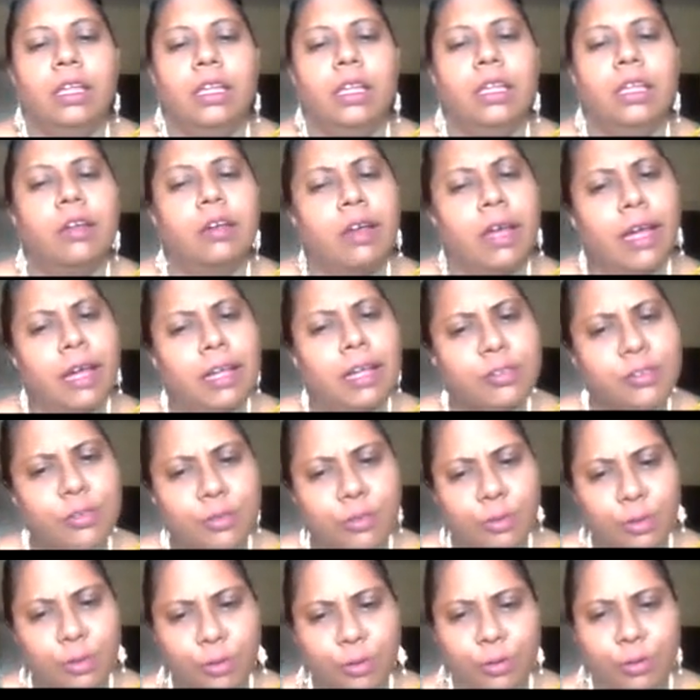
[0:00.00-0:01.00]
Now, as we
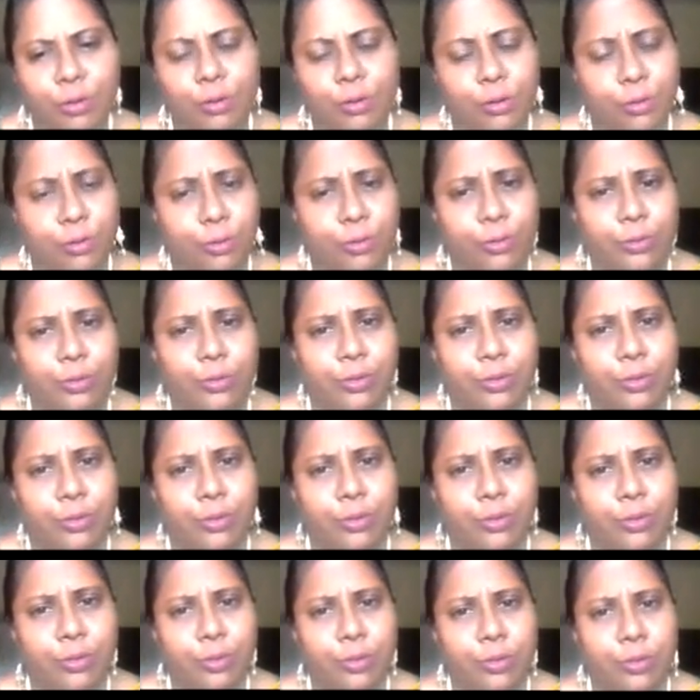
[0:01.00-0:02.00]
all know,
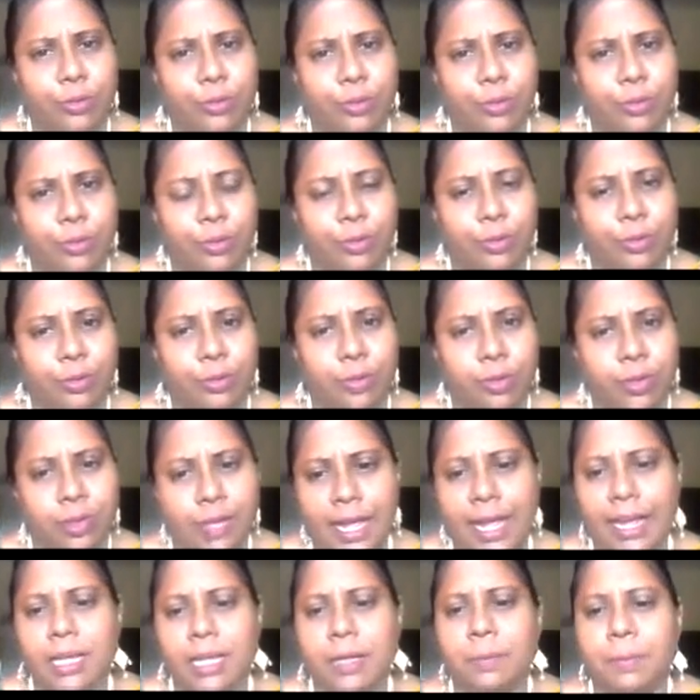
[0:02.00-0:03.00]

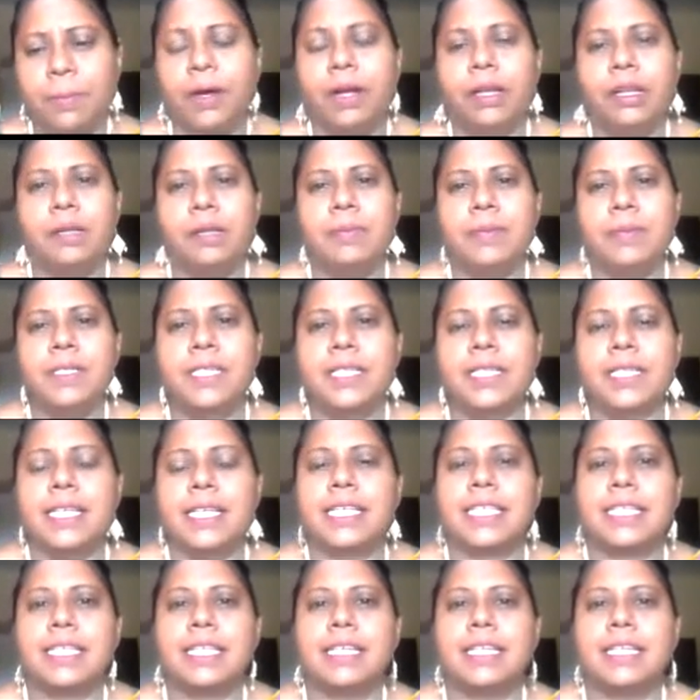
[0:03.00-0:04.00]
that parliament
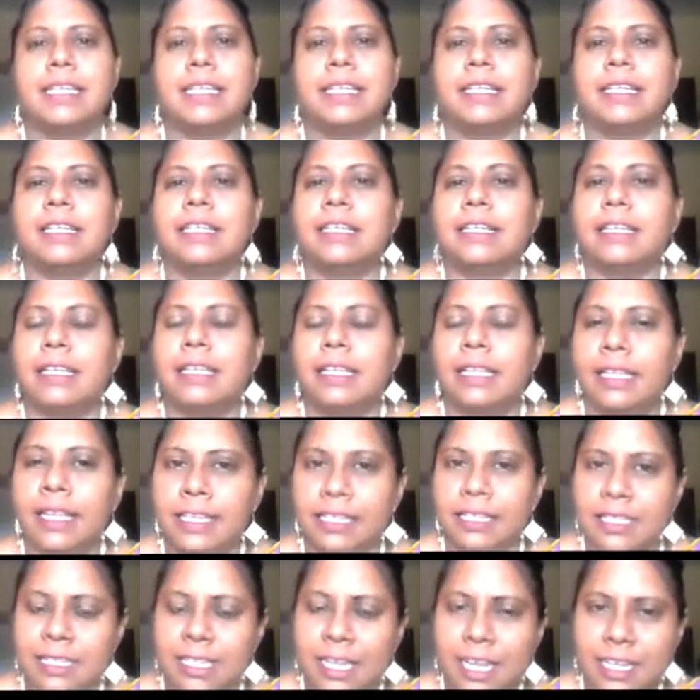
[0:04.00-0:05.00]
is a
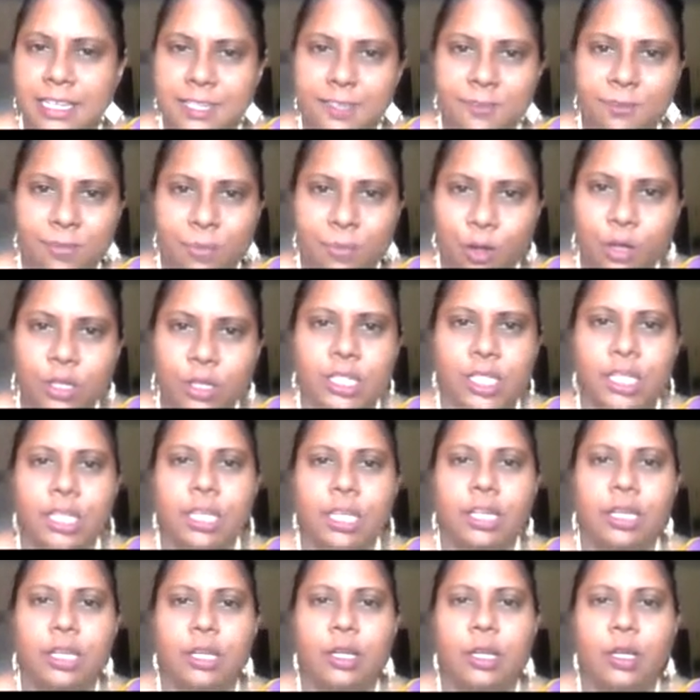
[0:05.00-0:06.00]
legislative body
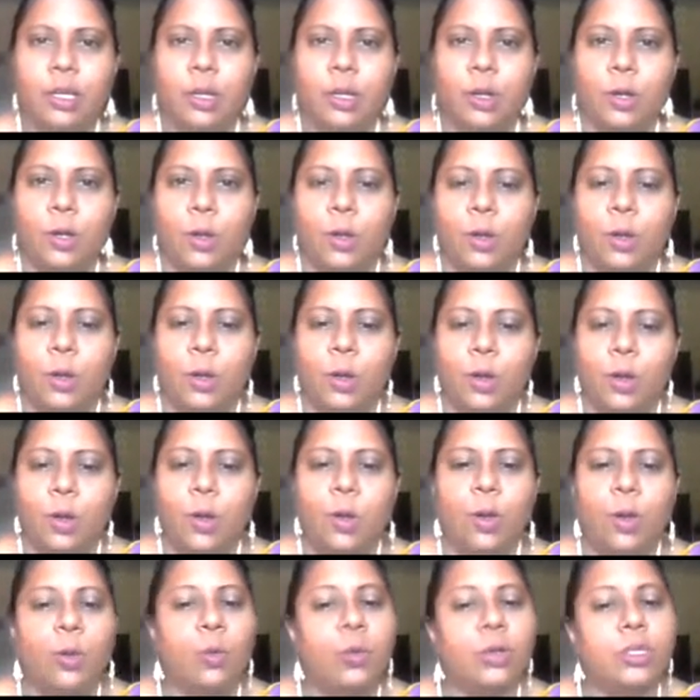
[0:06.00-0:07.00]

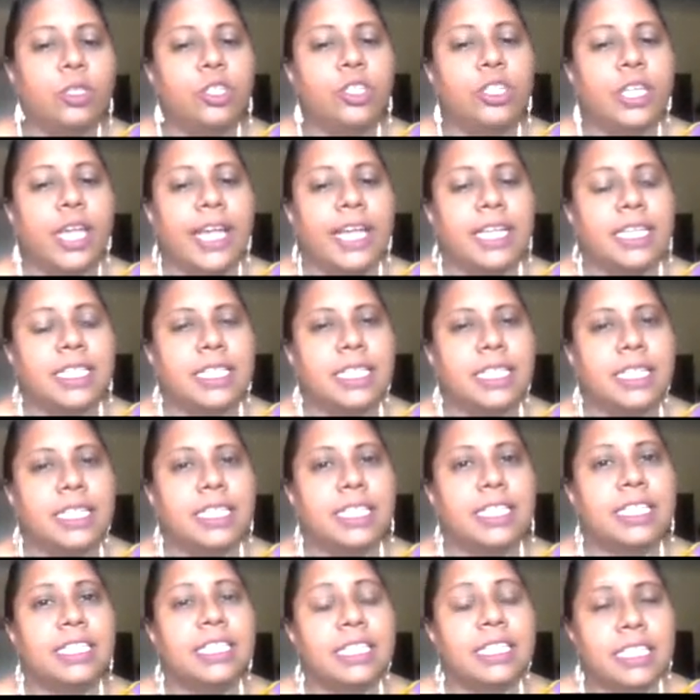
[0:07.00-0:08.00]
which takes
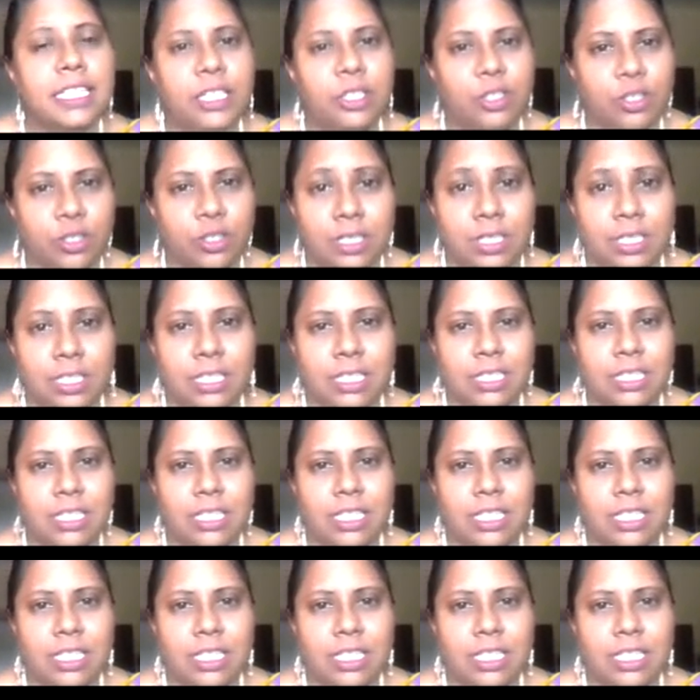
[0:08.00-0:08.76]
decisions.